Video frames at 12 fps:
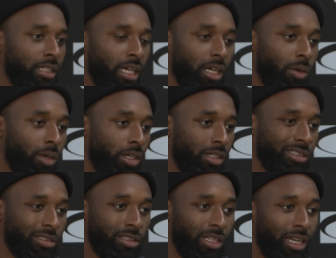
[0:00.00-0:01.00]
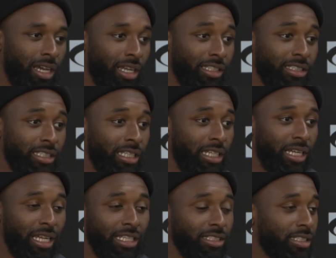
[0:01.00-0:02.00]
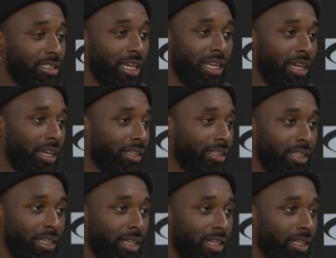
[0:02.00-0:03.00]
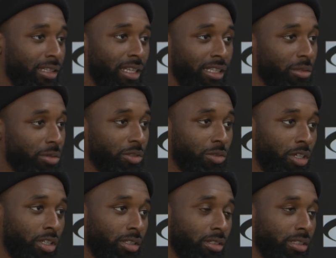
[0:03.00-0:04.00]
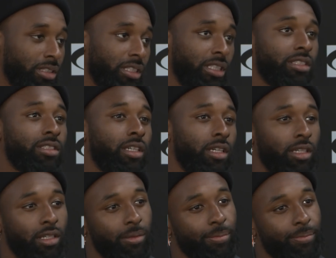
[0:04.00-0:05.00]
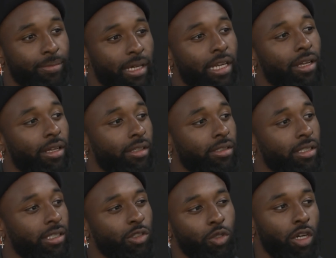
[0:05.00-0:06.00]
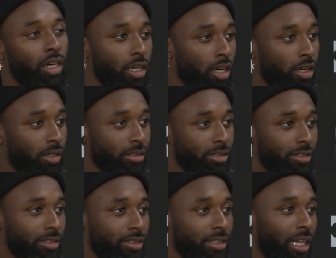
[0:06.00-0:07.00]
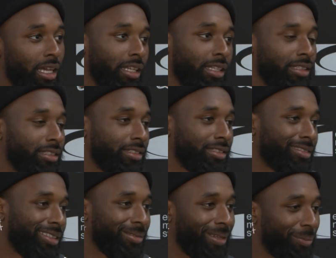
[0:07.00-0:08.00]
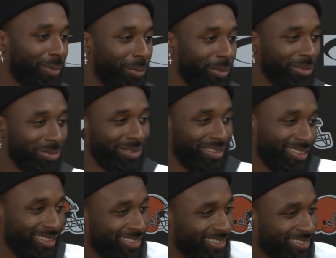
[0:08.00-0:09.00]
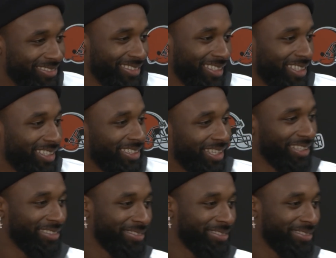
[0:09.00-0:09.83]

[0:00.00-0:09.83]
Yeah. Well, honestly, I got to the sideline. Nothing was wrong. Just and the New York called, and I pretty much was that.